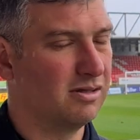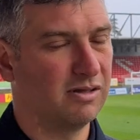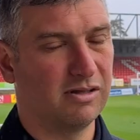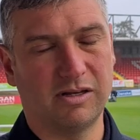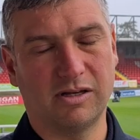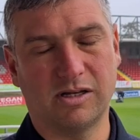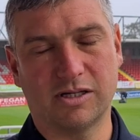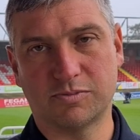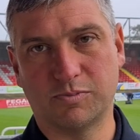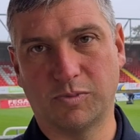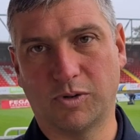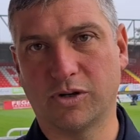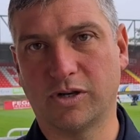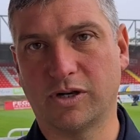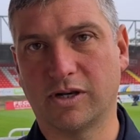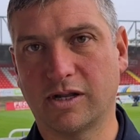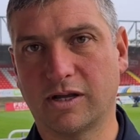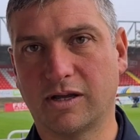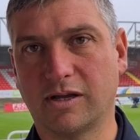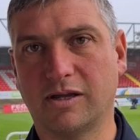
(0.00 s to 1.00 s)
in this
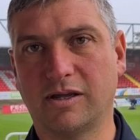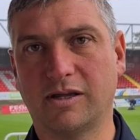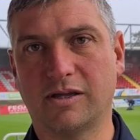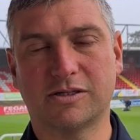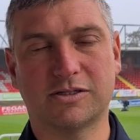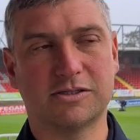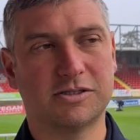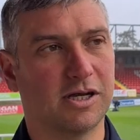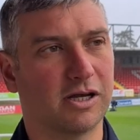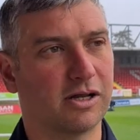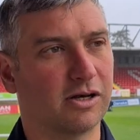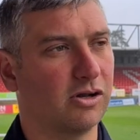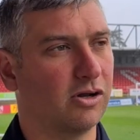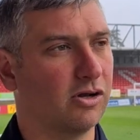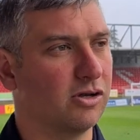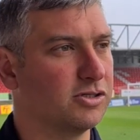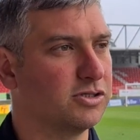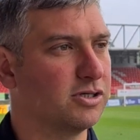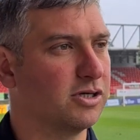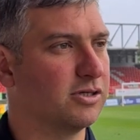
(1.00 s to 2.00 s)
modern-day
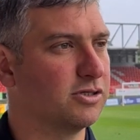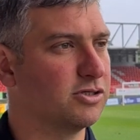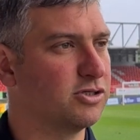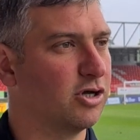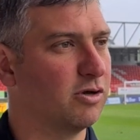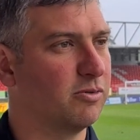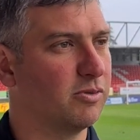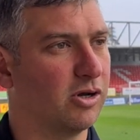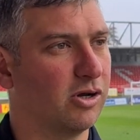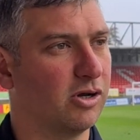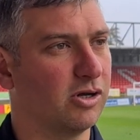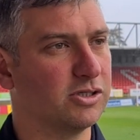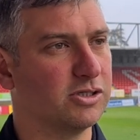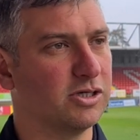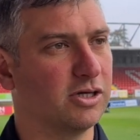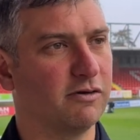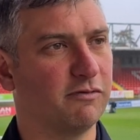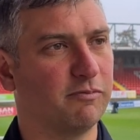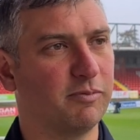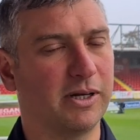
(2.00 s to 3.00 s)
technology and
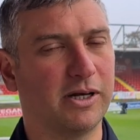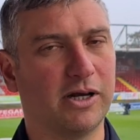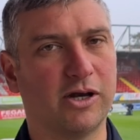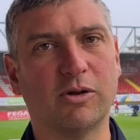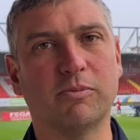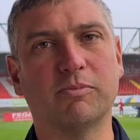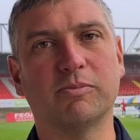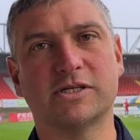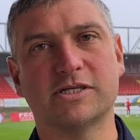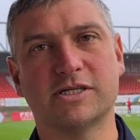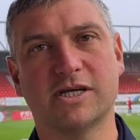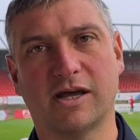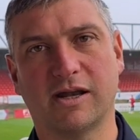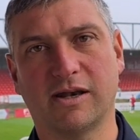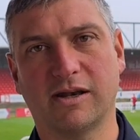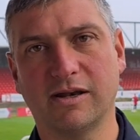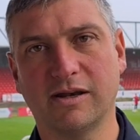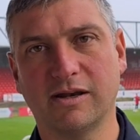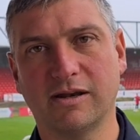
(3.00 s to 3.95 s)
terminology of being a number 10.